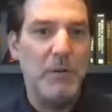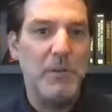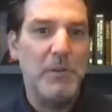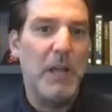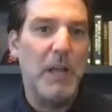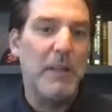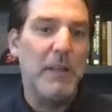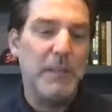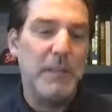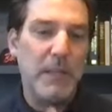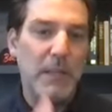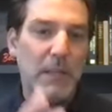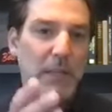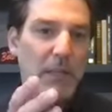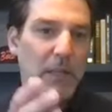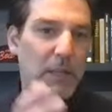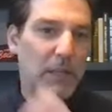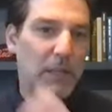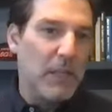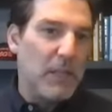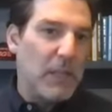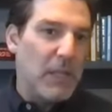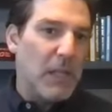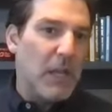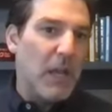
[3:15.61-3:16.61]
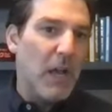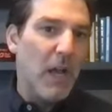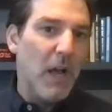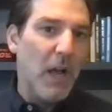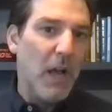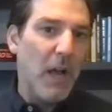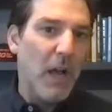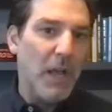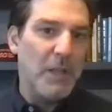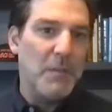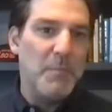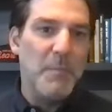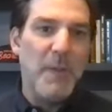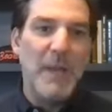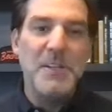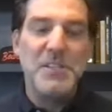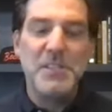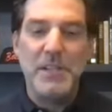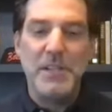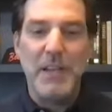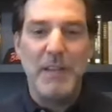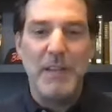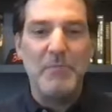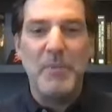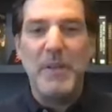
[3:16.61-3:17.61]
I think you
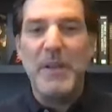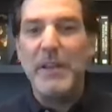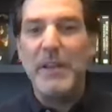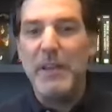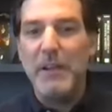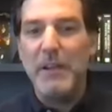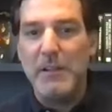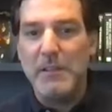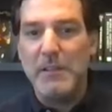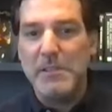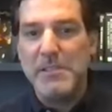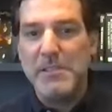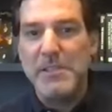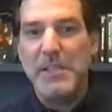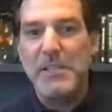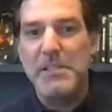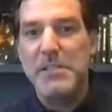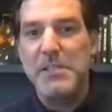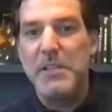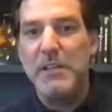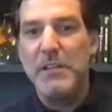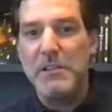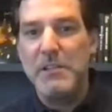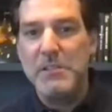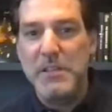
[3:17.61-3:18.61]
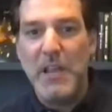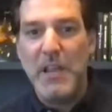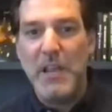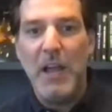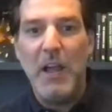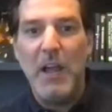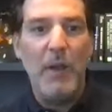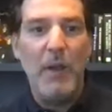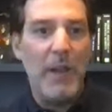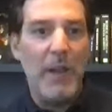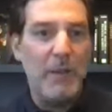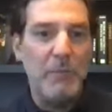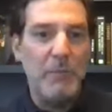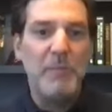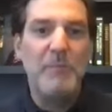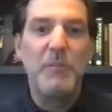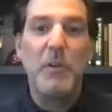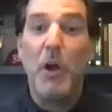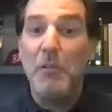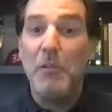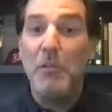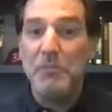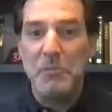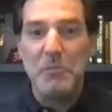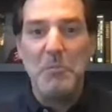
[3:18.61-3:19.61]
mentioned I've been here 6 years now, and we've
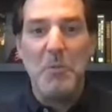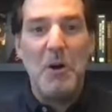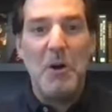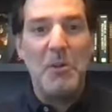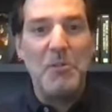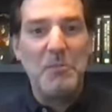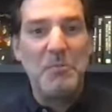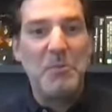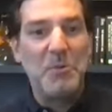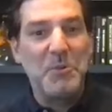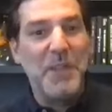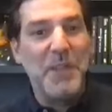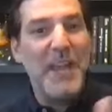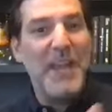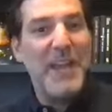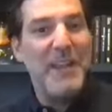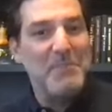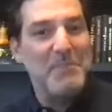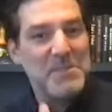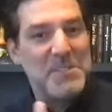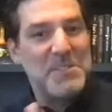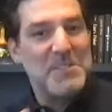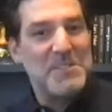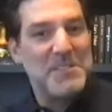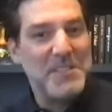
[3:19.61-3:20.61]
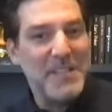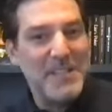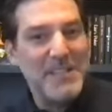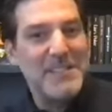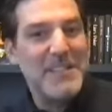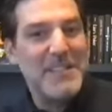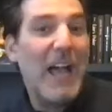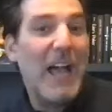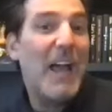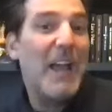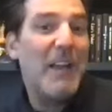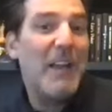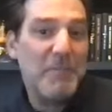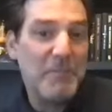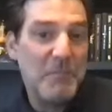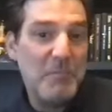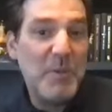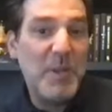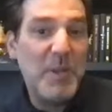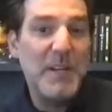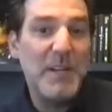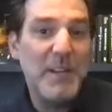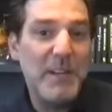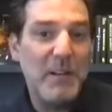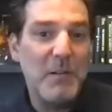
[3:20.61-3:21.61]
gone through multiple names since I've
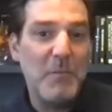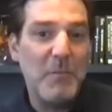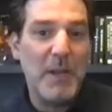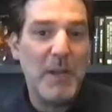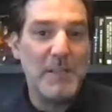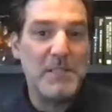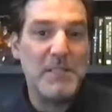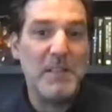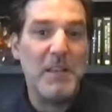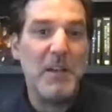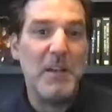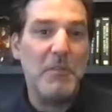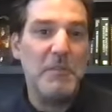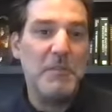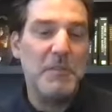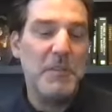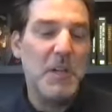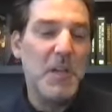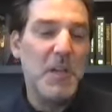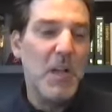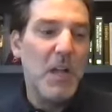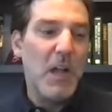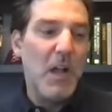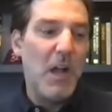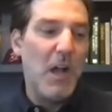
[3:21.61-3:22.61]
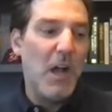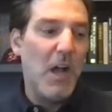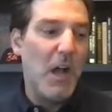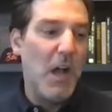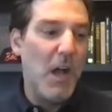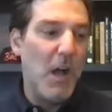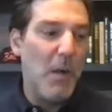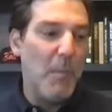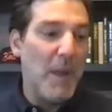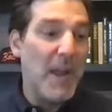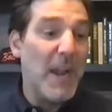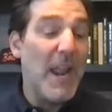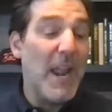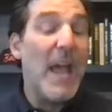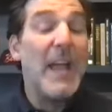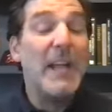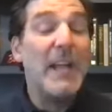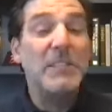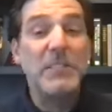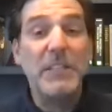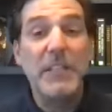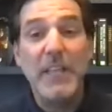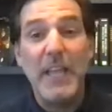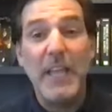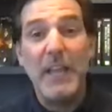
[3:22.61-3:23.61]
been here myself. And I
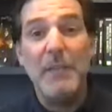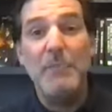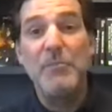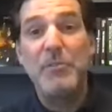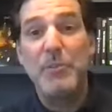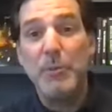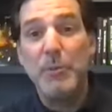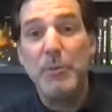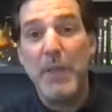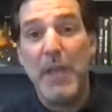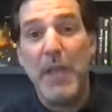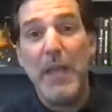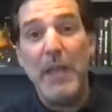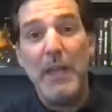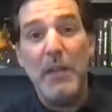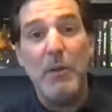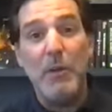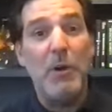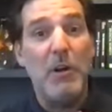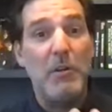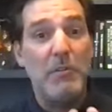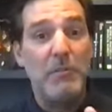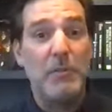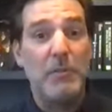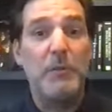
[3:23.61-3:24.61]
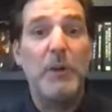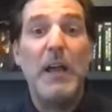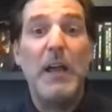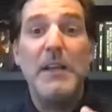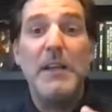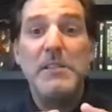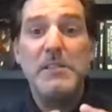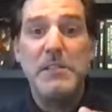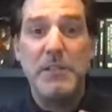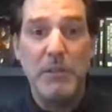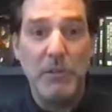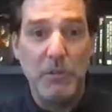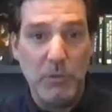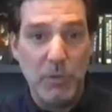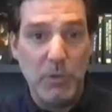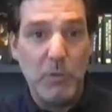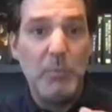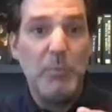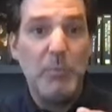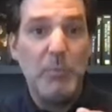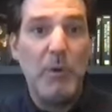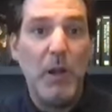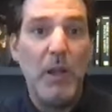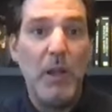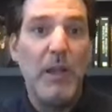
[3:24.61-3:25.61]
actually came through the AOL Verizon group,
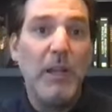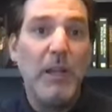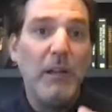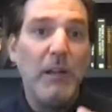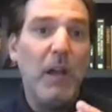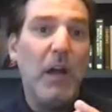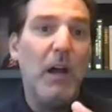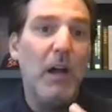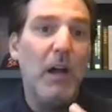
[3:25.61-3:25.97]
right?